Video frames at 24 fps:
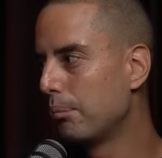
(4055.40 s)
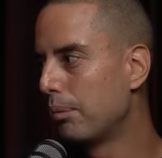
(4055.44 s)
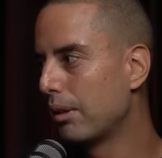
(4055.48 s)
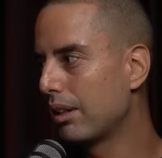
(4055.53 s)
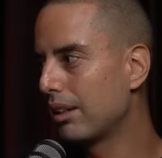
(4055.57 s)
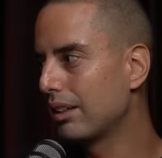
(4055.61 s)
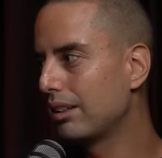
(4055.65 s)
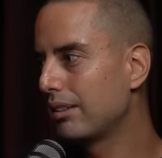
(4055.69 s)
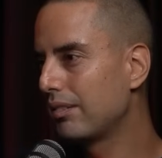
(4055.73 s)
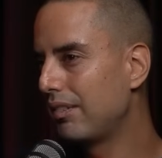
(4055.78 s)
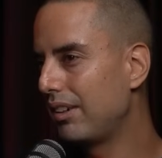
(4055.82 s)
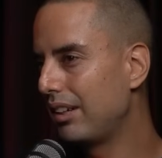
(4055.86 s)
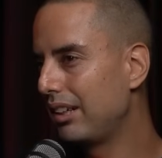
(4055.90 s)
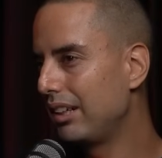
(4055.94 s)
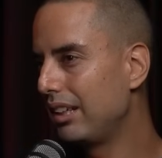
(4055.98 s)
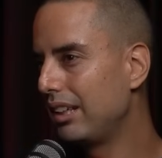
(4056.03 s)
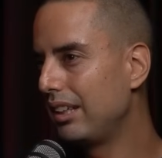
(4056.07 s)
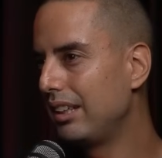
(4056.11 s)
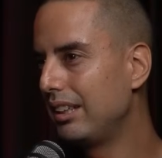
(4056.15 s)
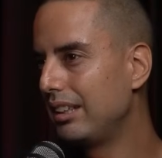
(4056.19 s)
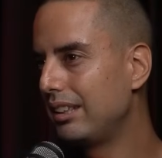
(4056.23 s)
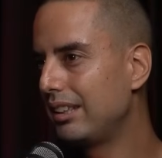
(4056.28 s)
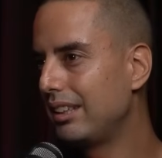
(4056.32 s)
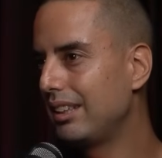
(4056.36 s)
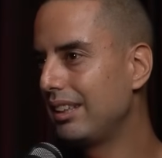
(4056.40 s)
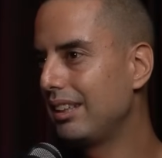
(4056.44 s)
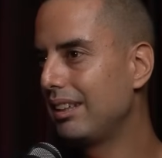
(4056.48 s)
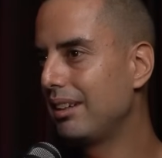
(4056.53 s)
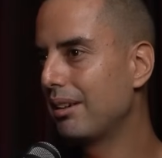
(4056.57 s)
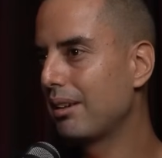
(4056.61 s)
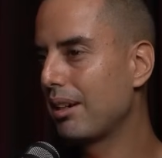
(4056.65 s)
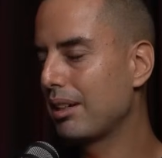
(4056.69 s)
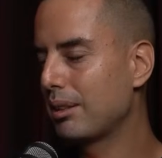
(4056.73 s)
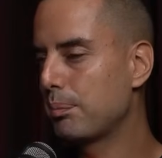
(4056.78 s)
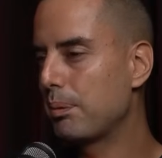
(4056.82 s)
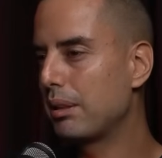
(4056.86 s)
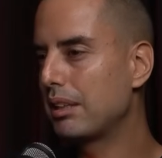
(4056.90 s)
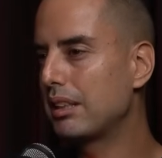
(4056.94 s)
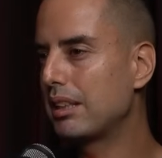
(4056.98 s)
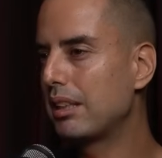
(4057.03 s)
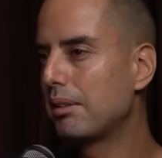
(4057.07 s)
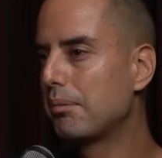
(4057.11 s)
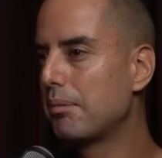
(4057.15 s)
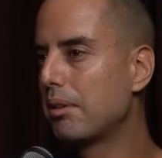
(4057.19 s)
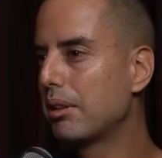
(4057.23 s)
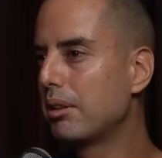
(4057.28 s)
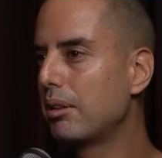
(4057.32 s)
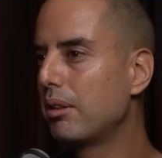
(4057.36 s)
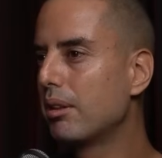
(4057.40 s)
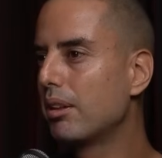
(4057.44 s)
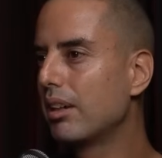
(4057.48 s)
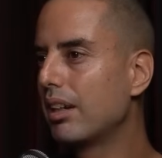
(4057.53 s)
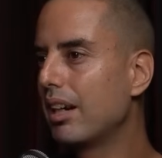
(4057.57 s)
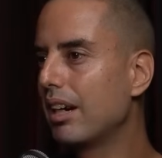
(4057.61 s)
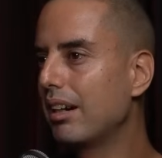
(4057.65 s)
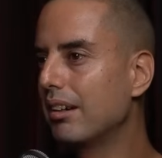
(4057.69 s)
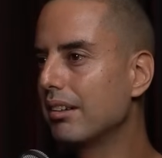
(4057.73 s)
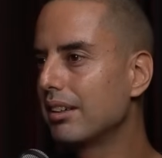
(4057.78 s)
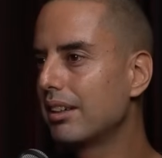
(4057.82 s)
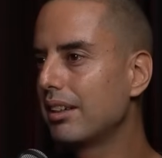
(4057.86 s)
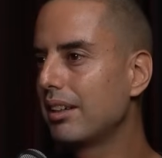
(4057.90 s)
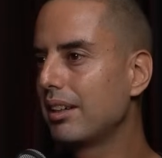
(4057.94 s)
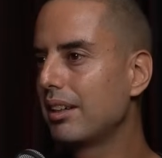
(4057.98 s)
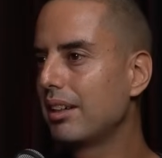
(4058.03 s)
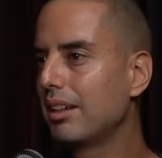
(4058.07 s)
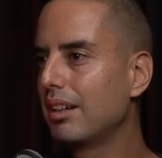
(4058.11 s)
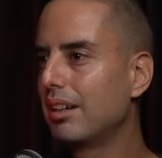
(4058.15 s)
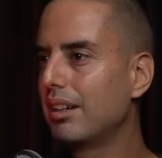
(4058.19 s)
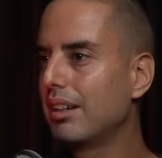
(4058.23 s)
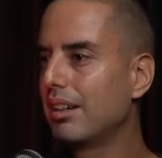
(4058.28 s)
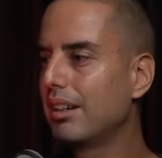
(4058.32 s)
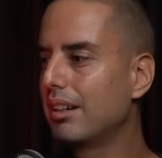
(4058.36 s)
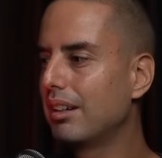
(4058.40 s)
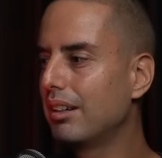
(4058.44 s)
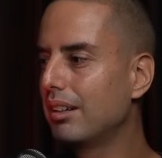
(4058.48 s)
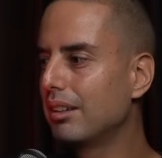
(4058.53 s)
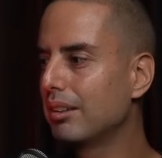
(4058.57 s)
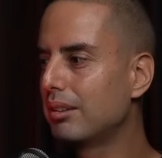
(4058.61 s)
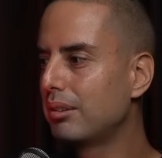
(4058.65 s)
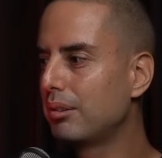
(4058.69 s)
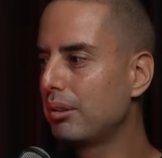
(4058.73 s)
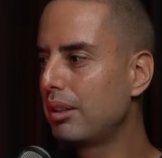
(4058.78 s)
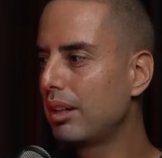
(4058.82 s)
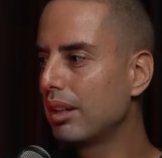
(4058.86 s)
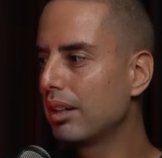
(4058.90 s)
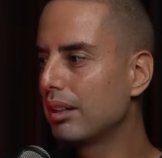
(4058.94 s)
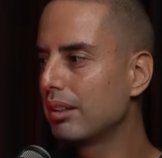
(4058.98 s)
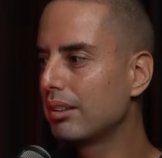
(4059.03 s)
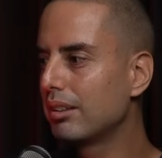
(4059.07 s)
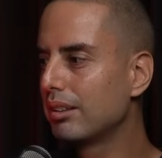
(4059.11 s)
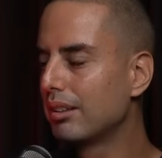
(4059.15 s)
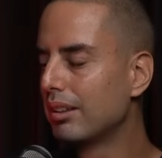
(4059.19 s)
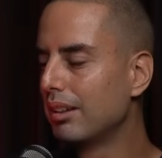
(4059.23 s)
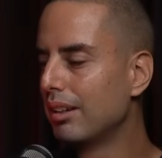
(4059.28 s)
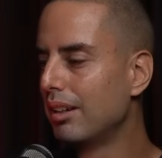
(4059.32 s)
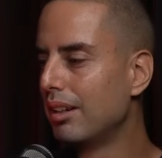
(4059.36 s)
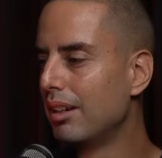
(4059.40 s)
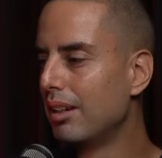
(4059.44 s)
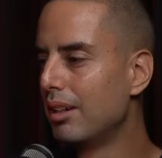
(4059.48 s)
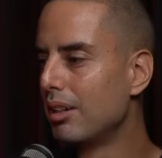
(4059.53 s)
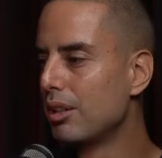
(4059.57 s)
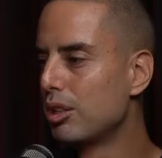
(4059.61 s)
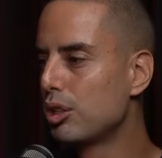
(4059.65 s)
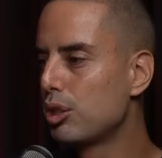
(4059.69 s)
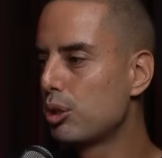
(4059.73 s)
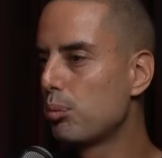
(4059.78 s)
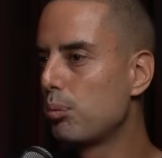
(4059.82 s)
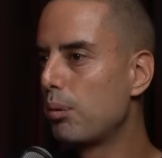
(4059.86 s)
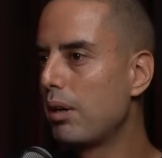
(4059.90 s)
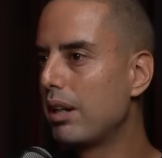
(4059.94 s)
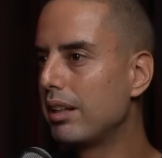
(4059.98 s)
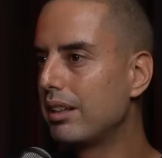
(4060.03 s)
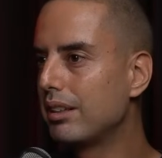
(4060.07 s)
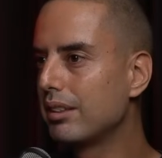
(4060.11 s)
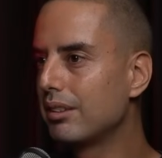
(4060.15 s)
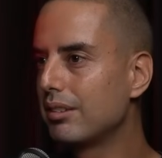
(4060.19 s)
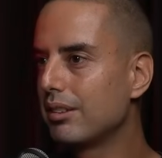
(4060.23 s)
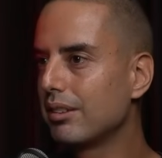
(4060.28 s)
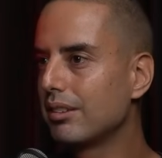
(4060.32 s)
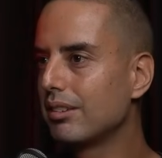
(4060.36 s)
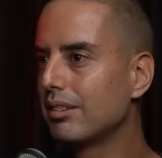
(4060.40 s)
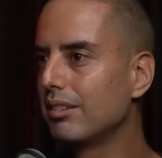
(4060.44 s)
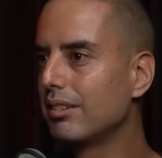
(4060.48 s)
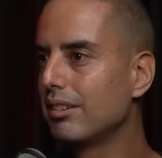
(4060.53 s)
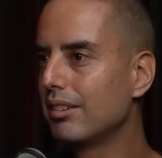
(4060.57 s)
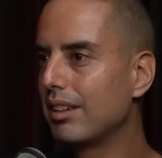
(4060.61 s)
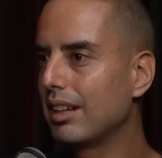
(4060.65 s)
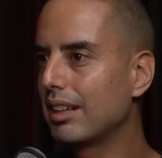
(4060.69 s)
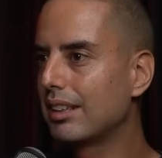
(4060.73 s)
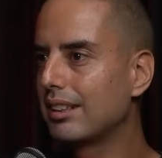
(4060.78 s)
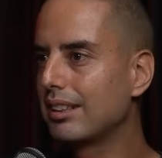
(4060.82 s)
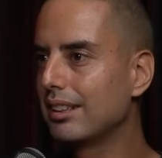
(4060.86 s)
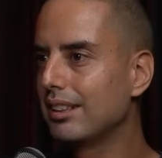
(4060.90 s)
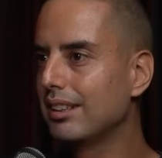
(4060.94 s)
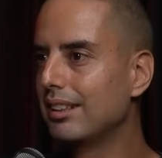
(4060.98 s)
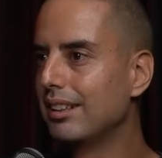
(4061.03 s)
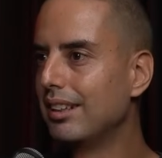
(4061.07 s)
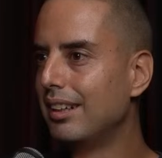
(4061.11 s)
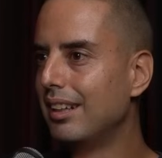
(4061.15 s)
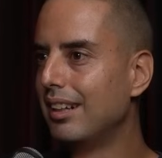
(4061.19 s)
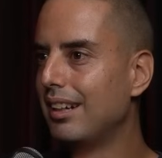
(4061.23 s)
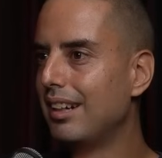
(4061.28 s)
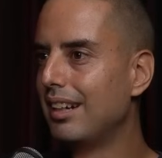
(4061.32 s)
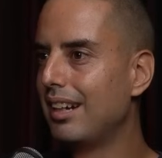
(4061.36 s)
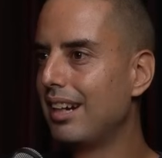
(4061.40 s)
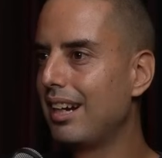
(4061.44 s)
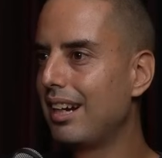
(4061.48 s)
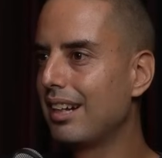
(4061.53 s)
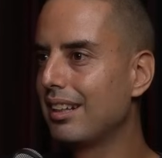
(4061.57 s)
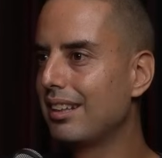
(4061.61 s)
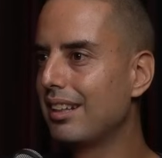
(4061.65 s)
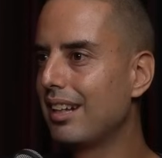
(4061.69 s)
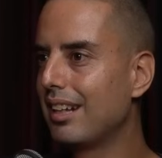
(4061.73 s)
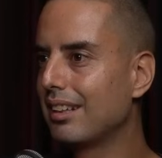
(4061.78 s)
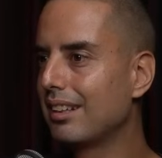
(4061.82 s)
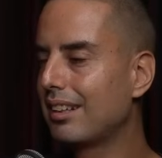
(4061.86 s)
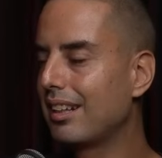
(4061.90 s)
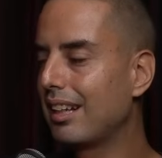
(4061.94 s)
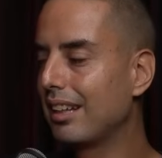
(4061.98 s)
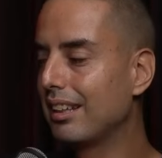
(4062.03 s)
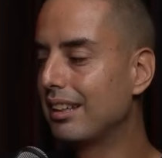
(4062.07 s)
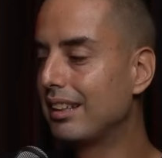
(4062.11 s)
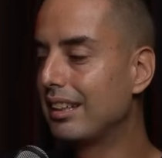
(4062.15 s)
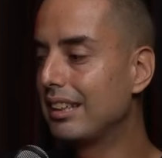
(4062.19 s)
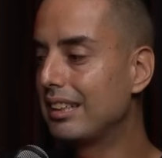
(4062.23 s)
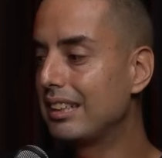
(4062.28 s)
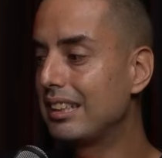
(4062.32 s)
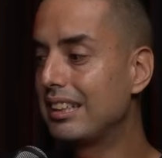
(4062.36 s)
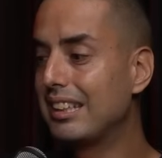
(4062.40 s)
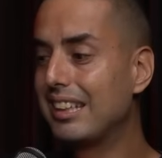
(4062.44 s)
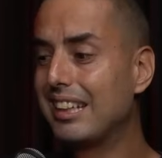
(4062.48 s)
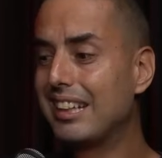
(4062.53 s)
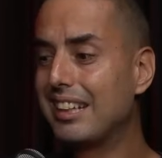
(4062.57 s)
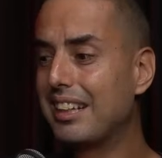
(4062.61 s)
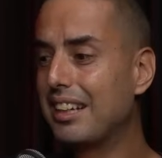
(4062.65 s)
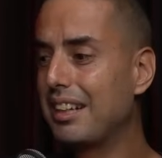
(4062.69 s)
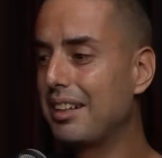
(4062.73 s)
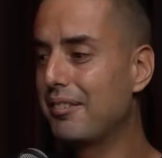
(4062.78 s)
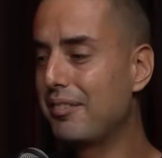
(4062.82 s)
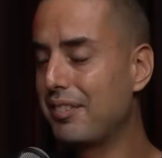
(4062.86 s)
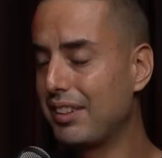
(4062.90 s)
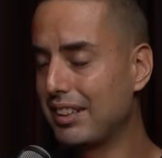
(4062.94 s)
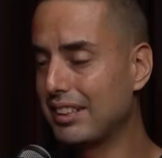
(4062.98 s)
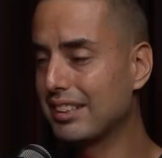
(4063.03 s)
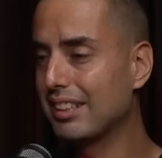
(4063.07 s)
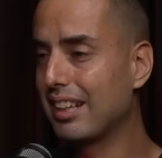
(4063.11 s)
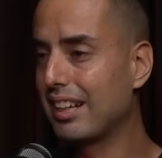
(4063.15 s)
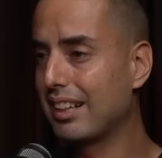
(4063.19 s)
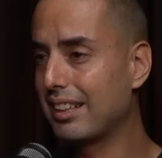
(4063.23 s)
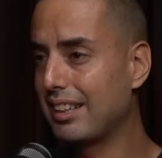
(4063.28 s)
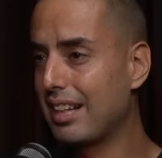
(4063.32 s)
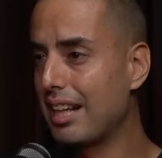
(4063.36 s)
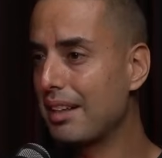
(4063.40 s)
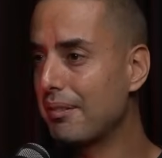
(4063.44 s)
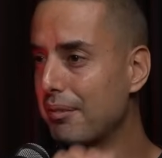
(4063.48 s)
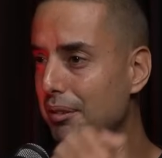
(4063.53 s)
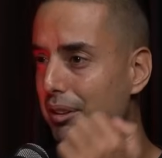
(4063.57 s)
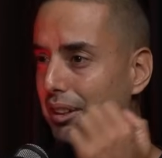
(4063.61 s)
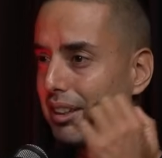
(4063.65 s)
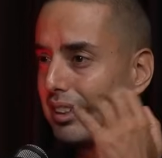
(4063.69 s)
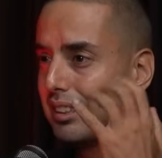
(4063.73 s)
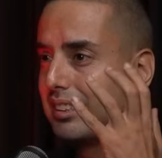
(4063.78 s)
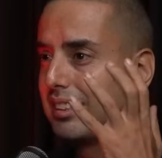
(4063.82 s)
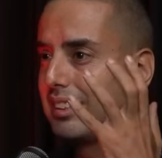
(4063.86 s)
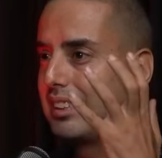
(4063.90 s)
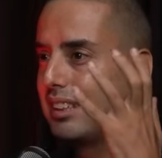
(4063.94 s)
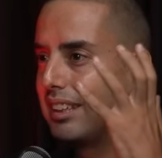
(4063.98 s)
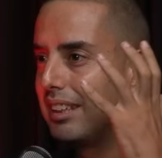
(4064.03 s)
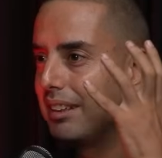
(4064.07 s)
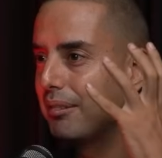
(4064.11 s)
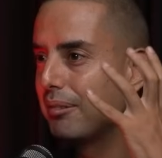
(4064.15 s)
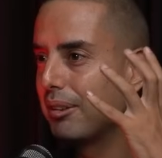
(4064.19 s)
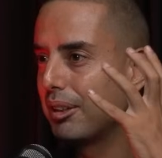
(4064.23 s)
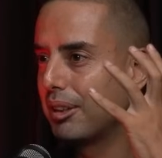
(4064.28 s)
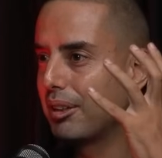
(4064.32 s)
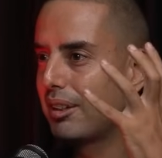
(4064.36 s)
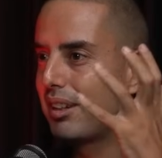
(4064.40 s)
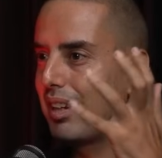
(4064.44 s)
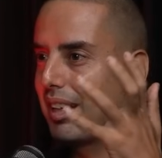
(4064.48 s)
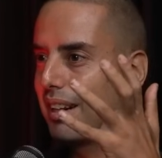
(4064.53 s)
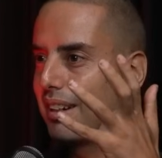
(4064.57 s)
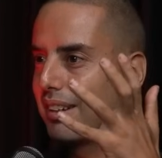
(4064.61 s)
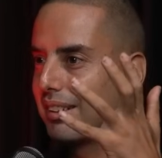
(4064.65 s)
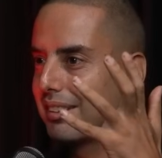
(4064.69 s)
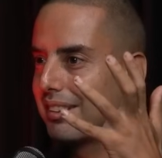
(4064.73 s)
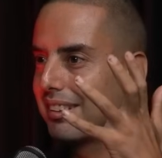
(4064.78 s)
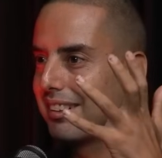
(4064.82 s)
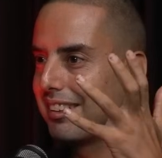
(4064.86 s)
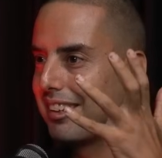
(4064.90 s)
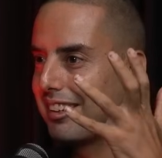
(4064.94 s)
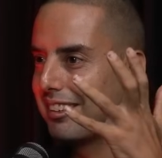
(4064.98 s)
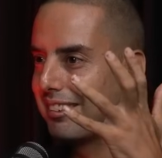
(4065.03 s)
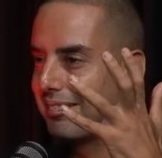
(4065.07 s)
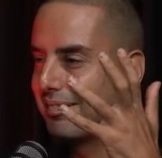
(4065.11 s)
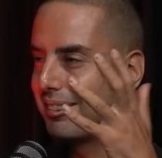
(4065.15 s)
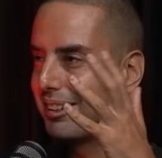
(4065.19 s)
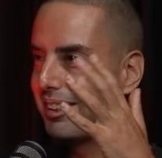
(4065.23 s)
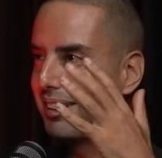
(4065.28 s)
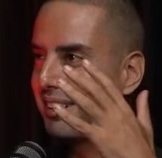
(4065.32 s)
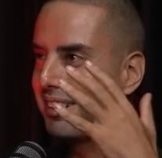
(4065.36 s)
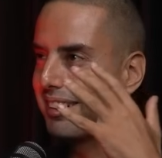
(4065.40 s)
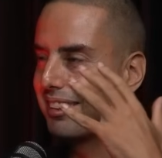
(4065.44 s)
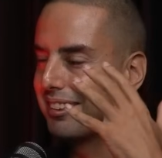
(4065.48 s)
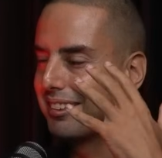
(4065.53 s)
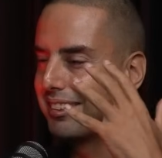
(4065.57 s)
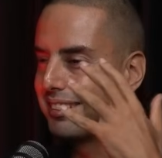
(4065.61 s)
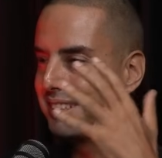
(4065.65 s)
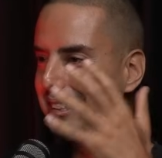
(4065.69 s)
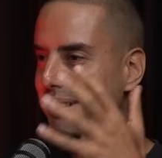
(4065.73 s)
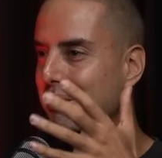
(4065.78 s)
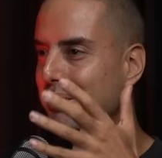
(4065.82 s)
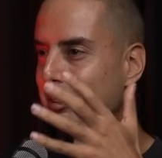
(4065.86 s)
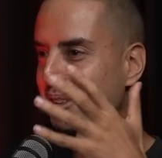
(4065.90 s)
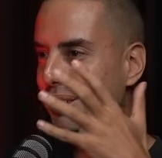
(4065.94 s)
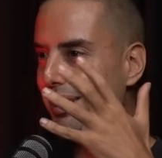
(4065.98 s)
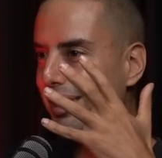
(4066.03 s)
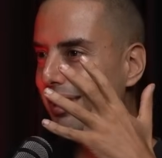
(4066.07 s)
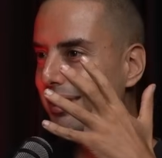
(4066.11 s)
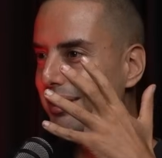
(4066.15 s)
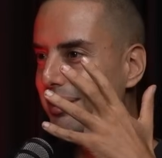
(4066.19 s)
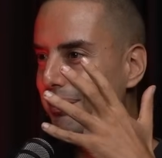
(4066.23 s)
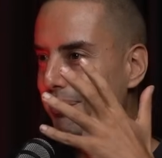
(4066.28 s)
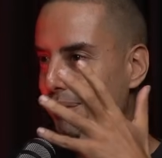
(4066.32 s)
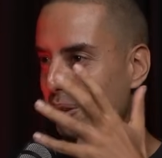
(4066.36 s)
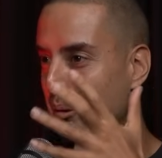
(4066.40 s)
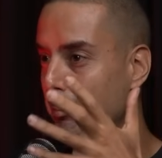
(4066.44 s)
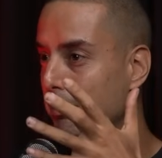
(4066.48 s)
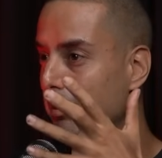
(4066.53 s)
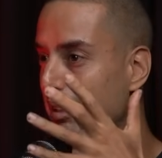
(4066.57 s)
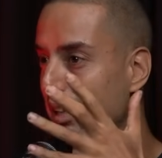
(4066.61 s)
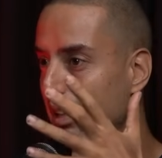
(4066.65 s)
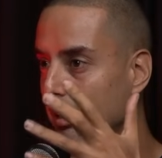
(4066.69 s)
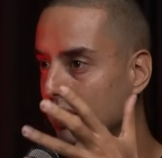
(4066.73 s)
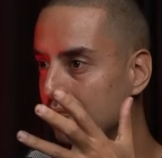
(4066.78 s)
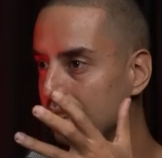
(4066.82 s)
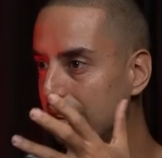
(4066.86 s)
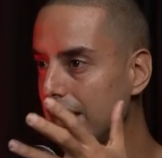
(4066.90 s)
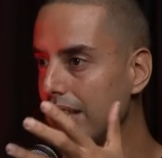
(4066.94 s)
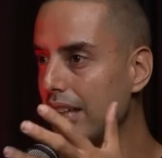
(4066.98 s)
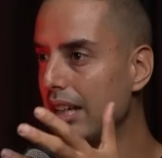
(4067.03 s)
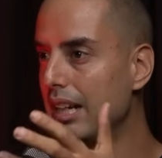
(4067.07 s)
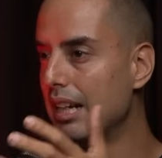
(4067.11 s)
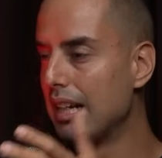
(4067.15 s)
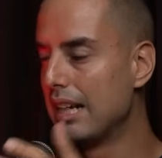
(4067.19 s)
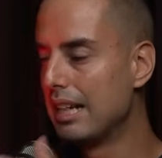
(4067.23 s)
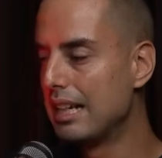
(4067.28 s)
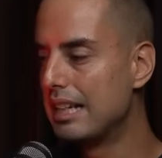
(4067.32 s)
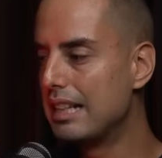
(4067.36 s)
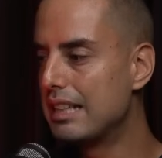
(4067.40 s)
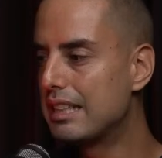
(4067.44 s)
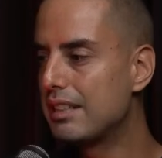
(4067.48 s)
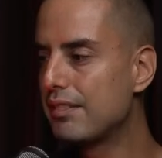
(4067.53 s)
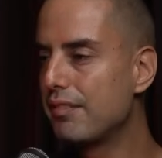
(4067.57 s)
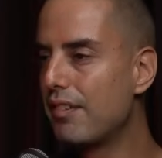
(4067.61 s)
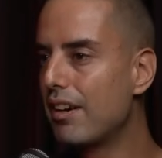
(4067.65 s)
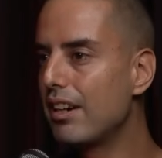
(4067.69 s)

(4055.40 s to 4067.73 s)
But it's very easy, especially when you're young, to get swayed in a certain direction. And then conditioning in things like that, where you can see when you can distinguish reality from reality, it's